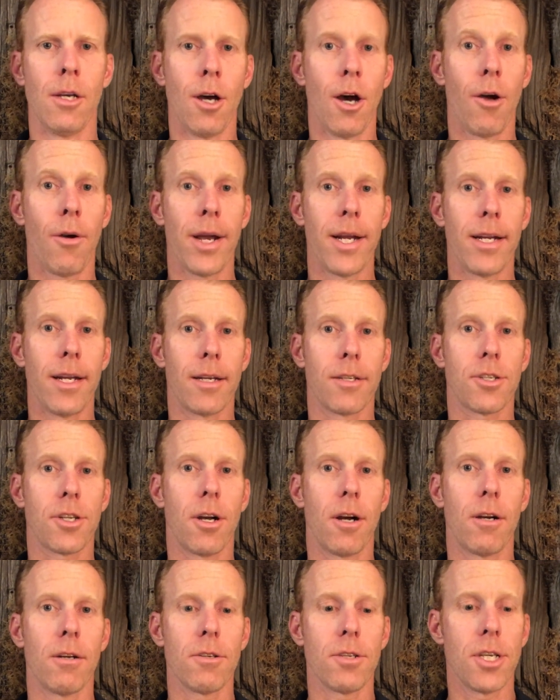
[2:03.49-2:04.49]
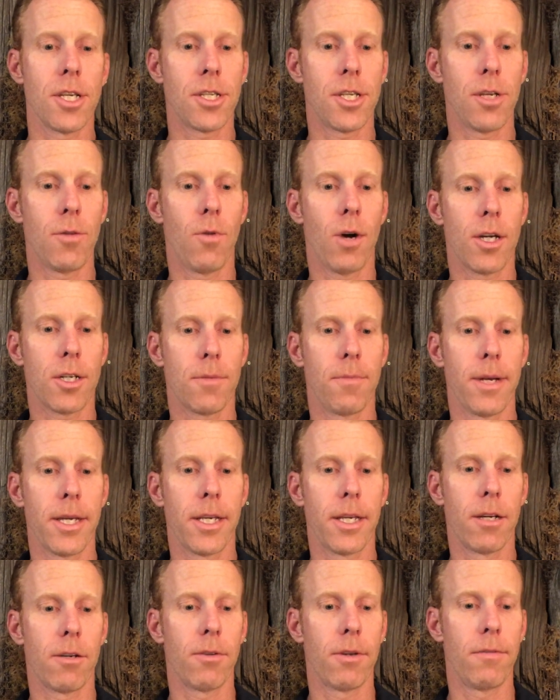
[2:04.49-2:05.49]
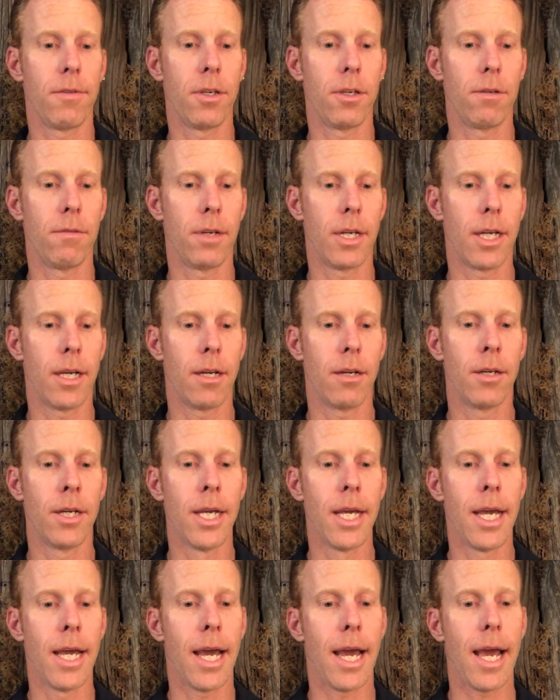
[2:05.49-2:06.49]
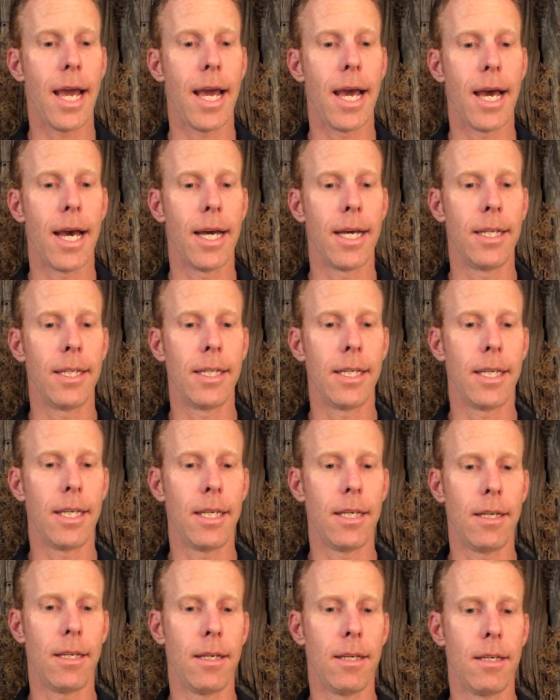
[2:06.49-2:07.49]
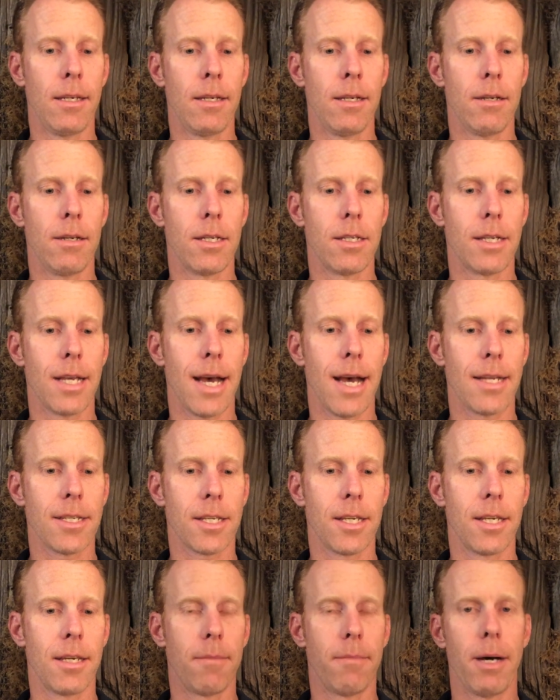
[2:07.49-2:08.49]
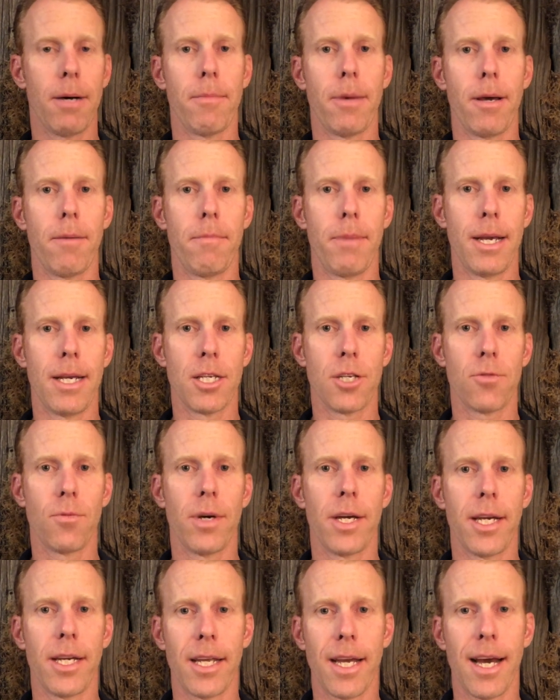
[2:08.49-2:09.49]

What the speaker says: All right, next, Carl says he watched my gear review video and he is asking about my base weight.